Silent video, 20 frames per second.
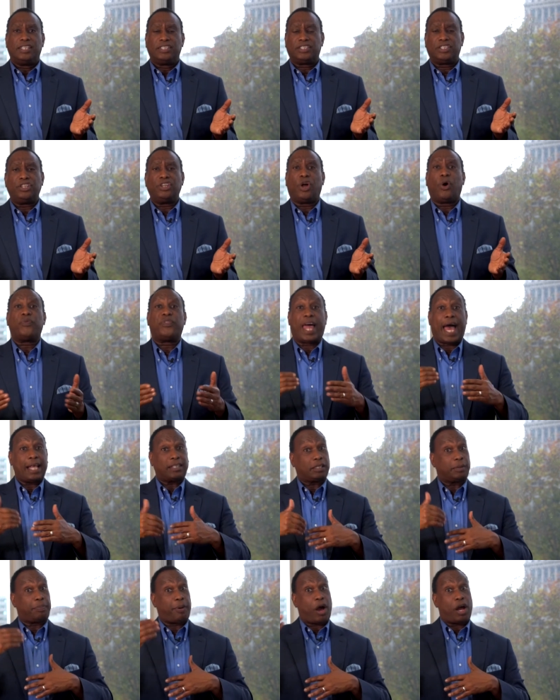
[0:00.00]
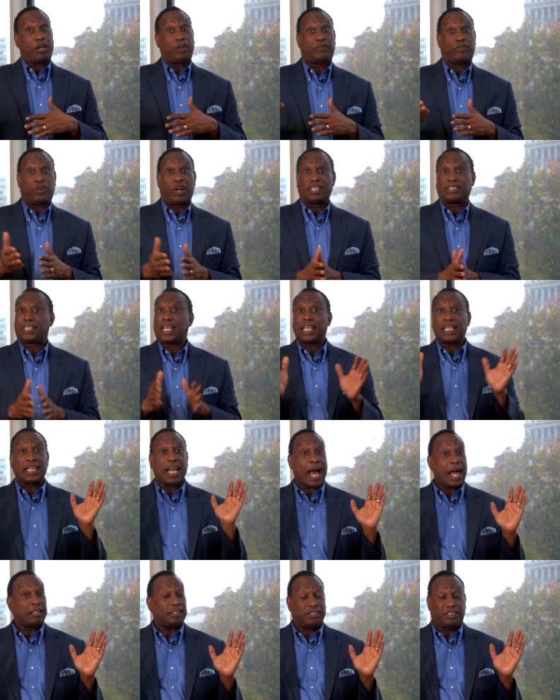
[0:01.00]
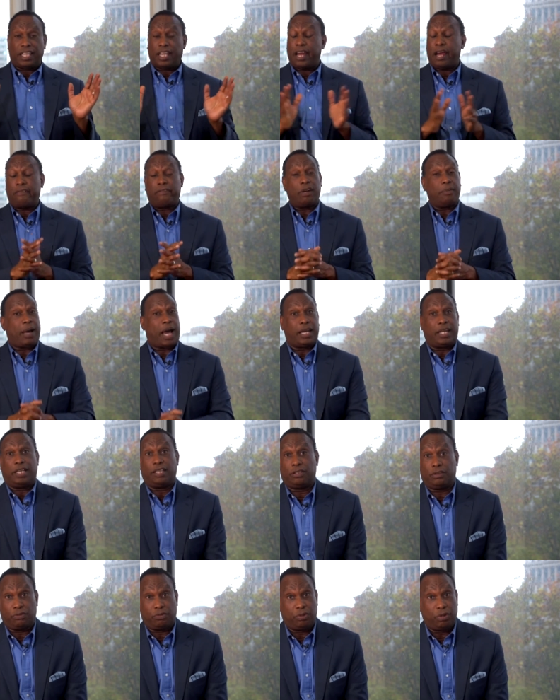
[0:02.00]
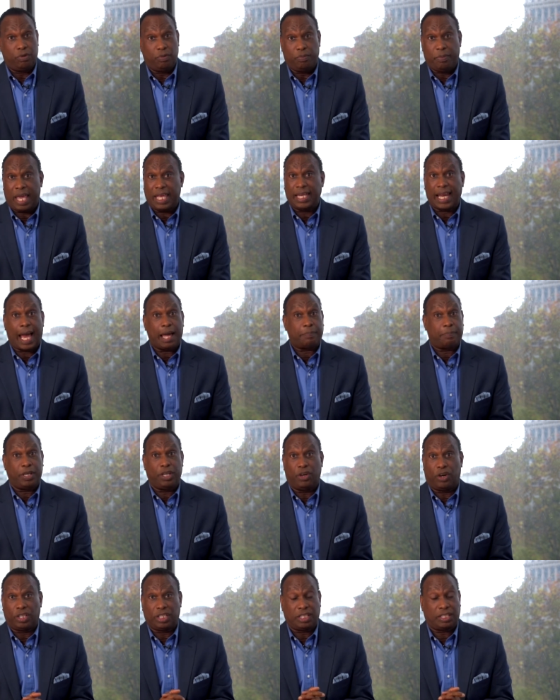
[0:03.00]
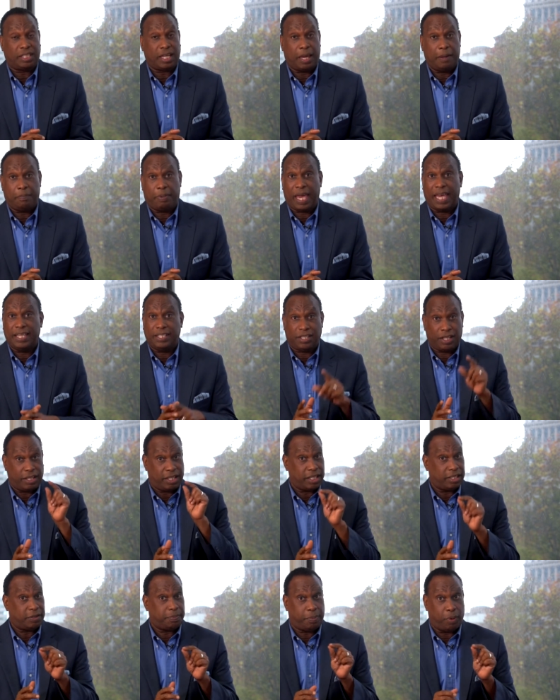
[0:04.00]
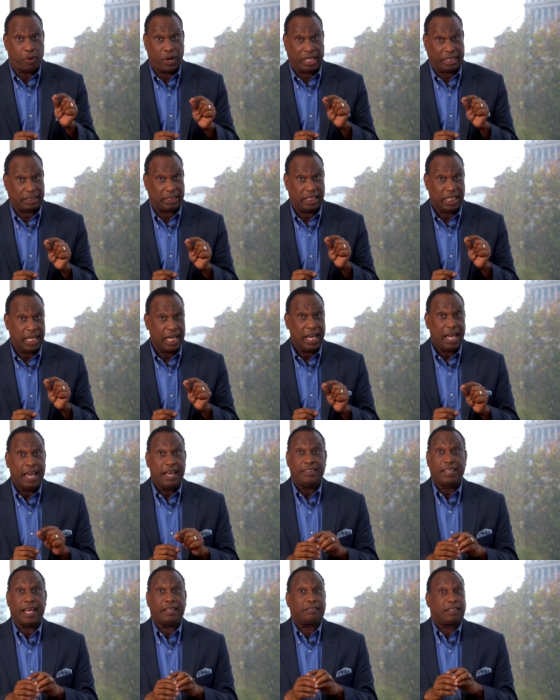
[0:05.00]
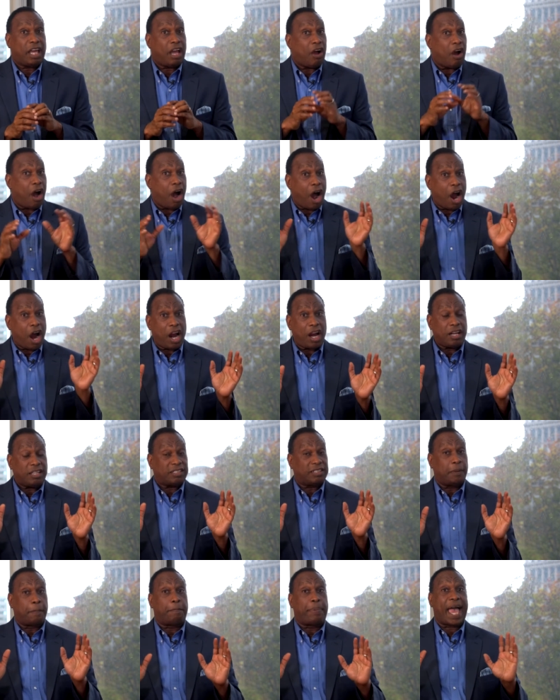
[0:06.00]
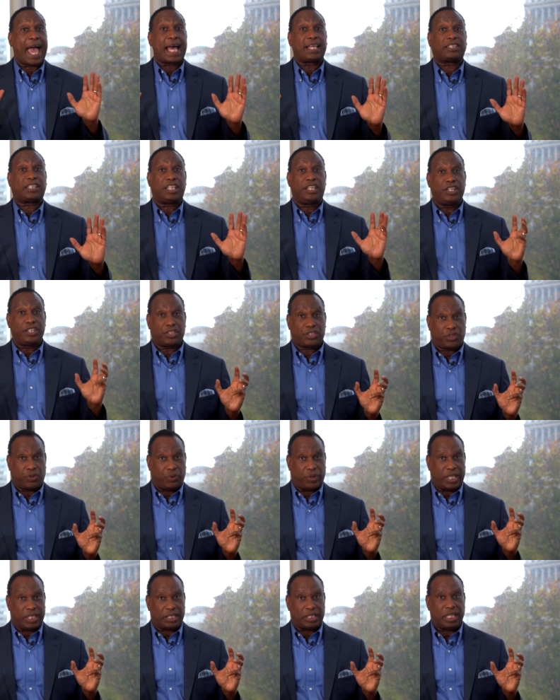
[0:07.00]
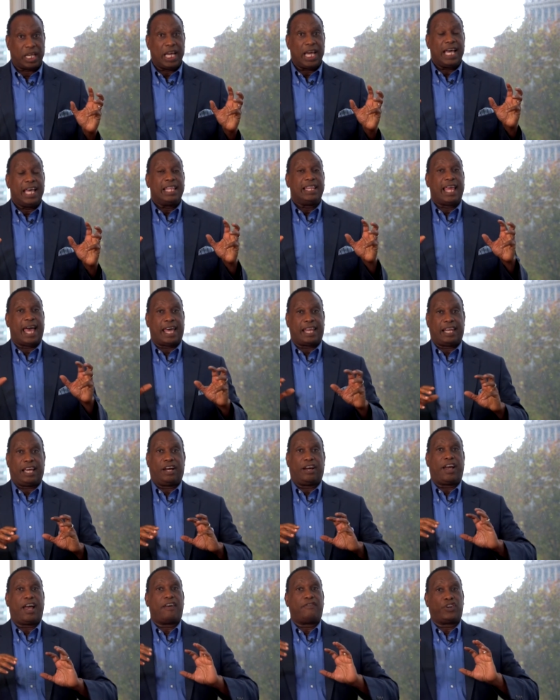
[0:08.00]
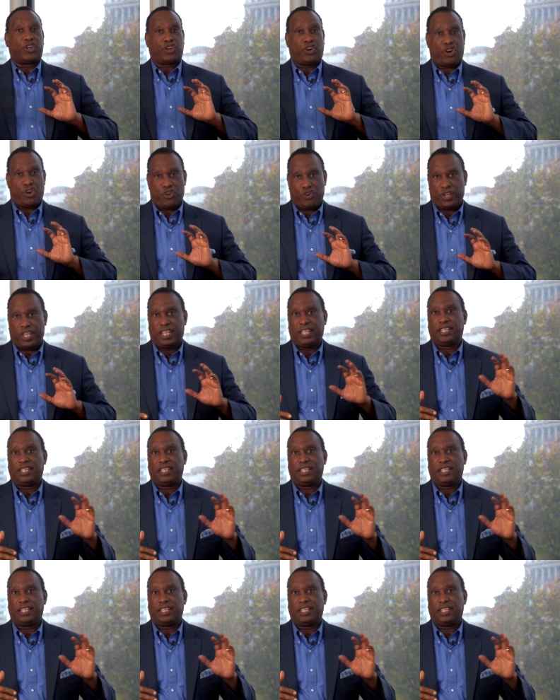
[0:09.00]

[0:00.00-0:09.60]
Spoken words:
That's a part of trust. Acknowledge that everybody in the room may not be on the same page at this point. That there are some past histories that have occurred